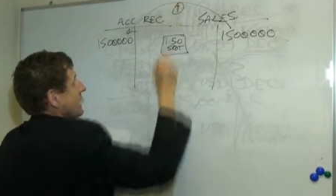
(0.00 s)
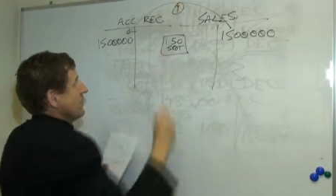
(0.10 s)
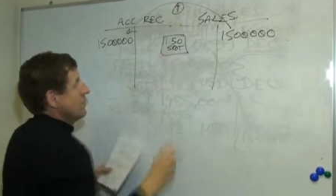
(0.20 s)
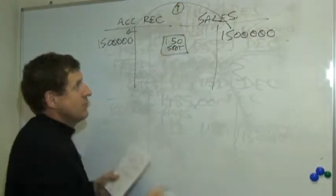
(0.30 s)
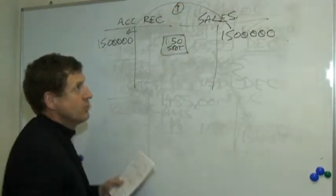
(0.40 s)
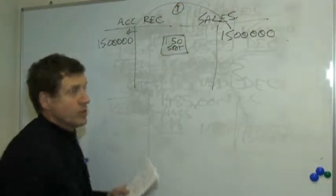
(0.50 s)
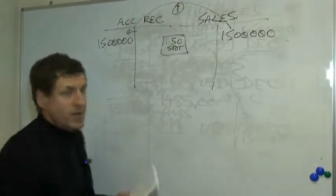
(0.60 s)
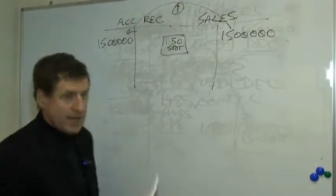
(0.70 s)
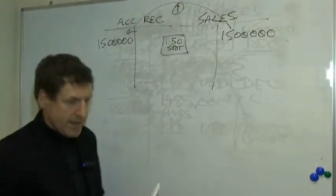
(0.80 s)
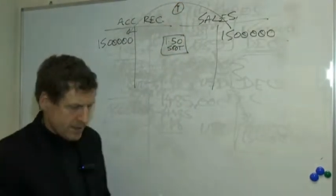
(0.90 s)
under normal
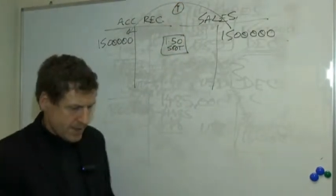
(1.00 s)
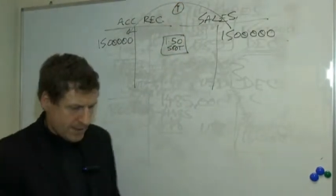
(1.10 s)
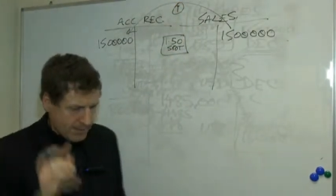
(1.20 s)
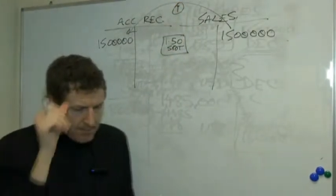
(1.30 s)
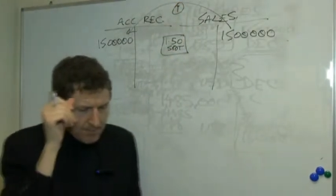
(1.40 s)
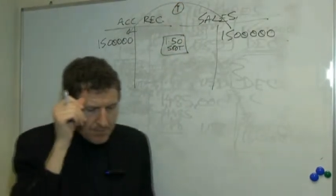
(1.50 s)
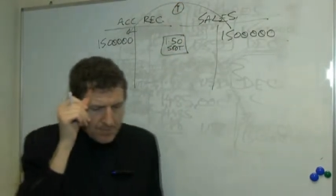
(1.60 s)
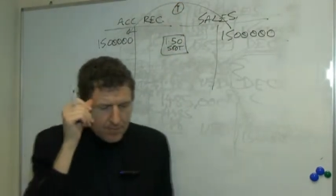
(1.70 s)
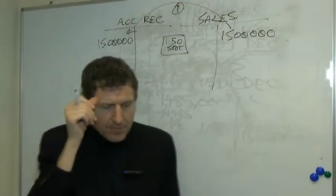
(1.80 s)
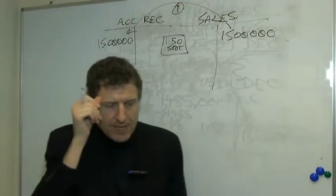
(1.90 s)
accounting.
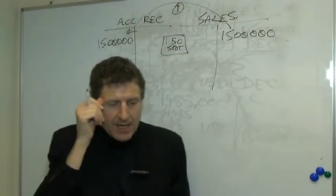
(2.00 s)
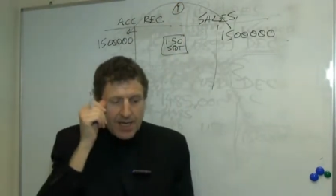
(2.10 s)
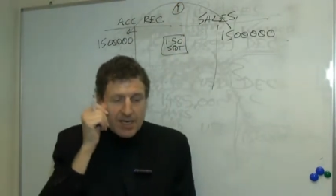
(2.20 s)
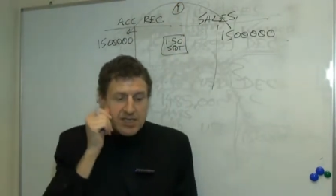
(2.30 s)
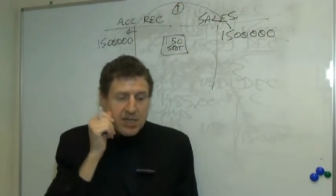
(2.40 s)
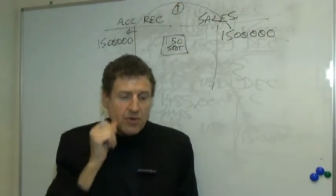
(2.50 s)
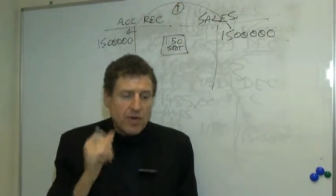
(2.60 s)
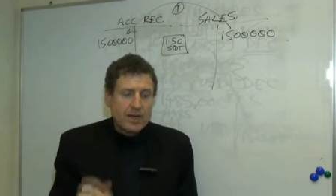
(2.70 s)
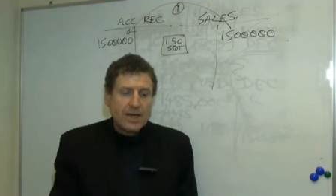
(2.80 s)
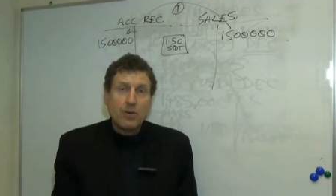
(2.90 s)
So